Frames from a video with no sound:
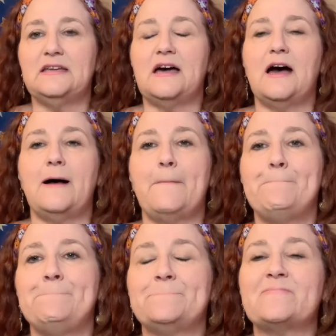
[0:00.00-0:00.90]

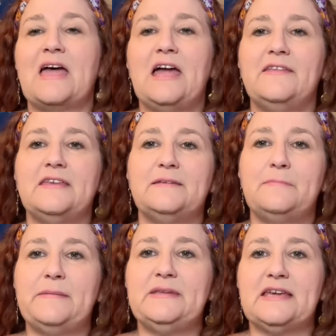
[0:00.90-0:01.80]
And then
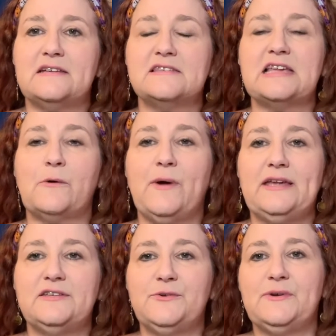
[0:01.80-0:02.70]
maybe that'll segue
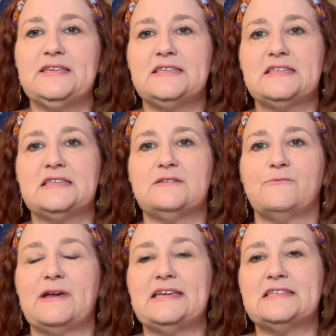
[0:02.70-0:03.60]
into his
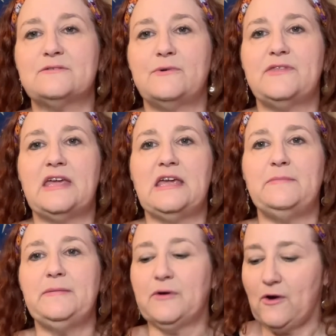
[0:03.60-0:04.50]
race with
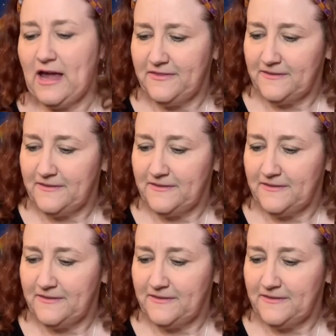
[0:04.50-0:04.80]
Amy McGrath.